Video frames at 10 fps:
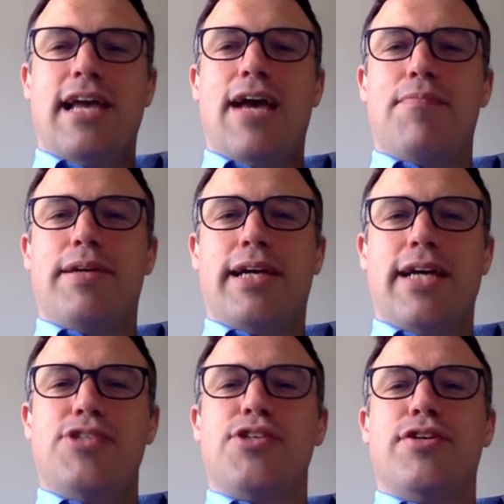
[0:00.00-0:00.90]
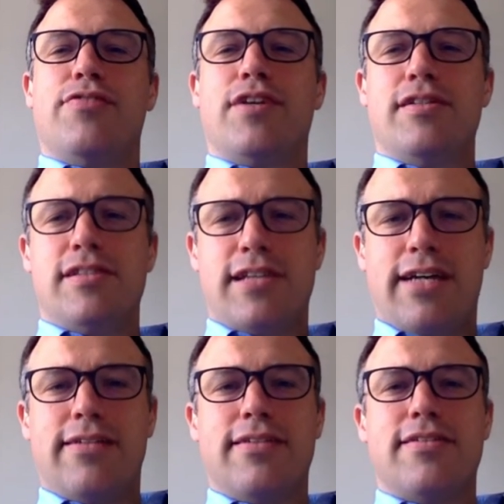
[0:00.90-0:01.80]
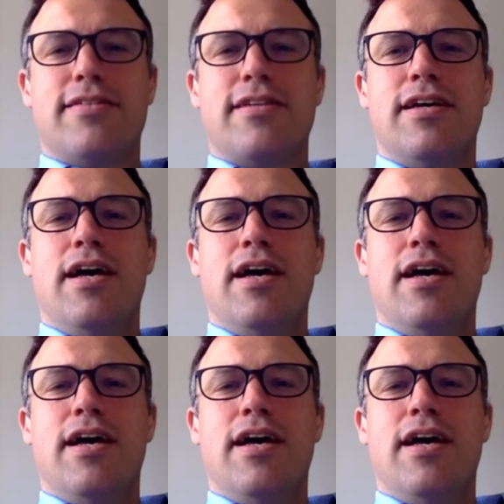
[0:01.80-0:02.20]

application of those standards.